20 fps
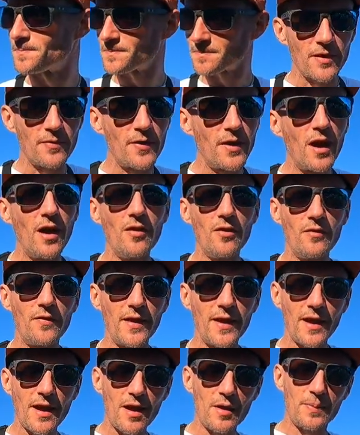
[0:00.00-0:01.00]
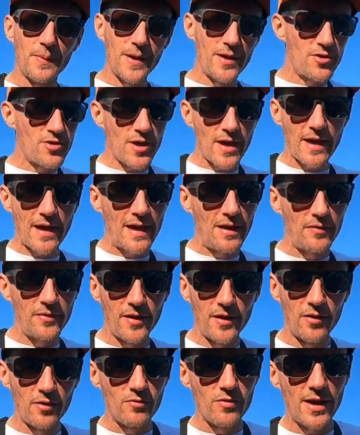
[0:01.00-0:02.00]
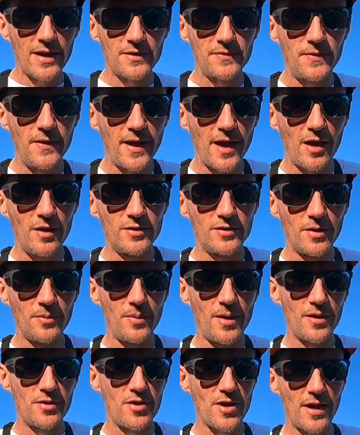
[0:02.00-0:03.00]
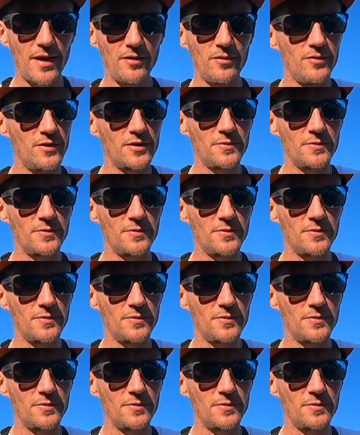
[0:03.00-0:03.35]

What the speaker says: So if you like the video, please check out the other wrasse videos on my channel.